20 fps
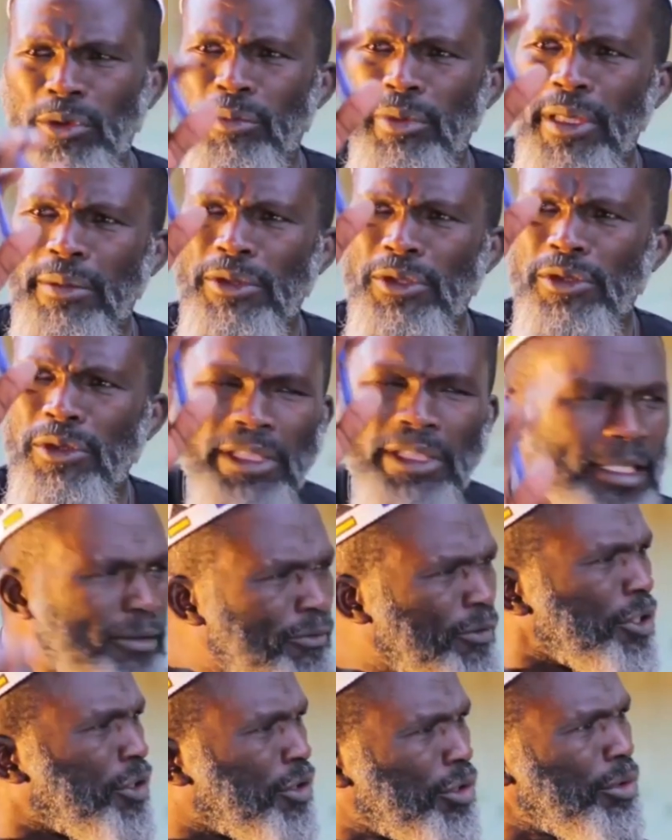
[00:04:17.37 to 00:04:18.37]
who will be able to
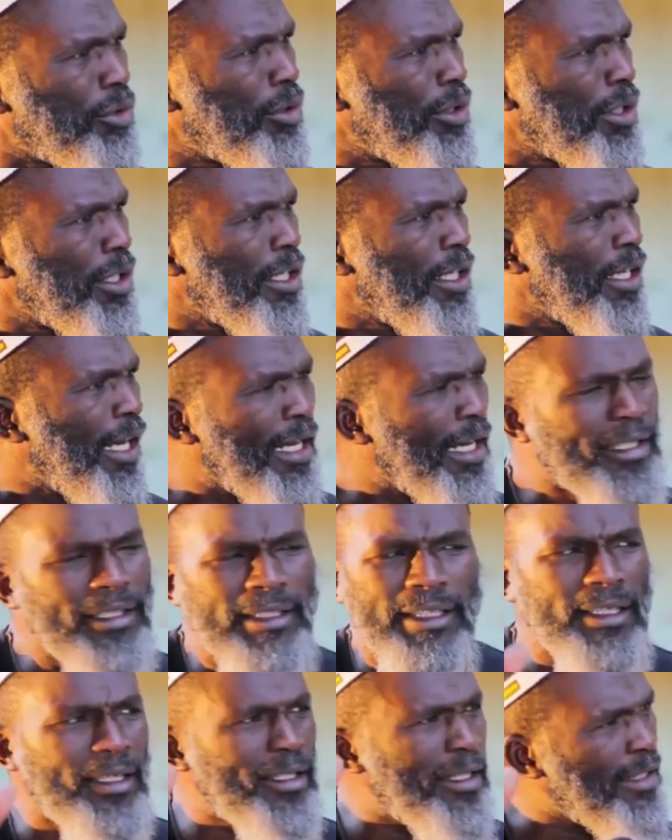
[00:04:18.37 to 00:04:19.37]
live with you,
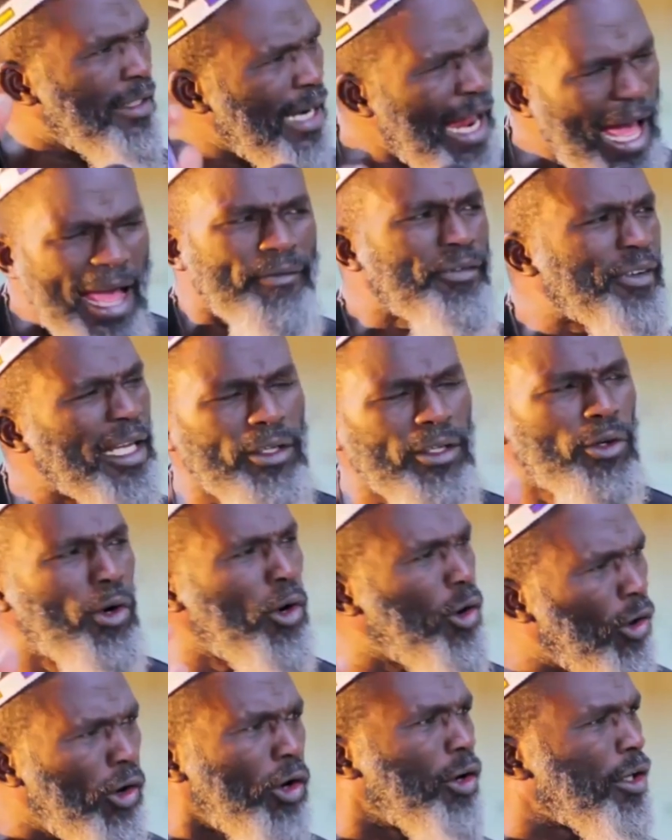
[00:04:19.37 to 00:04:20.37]
and life can go